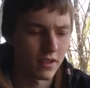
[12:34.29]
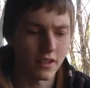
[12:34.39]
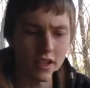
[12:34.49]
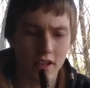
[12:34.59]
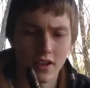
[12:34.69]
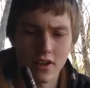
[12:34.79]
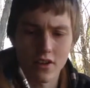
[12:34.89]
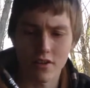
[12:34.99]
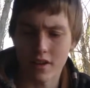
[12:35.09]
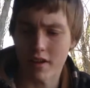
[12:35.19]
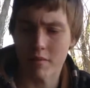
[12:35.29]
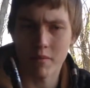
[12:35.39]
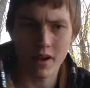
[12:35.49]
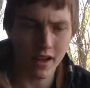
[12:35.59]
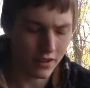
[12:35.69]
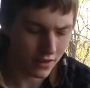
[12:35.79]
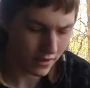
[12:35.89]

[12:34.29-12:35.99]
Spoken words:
CAO M by